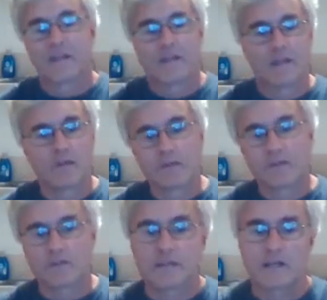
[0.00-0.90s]
Anyway, they
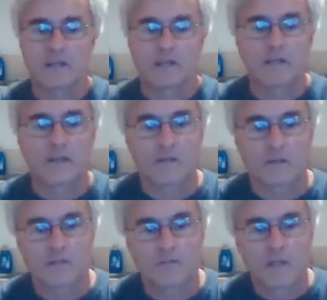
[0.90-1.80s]
took that a long time
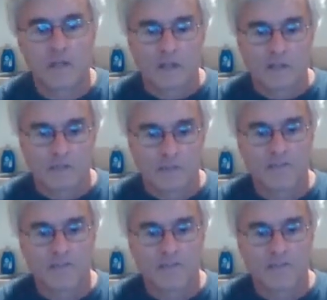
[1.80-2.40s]
ago, and the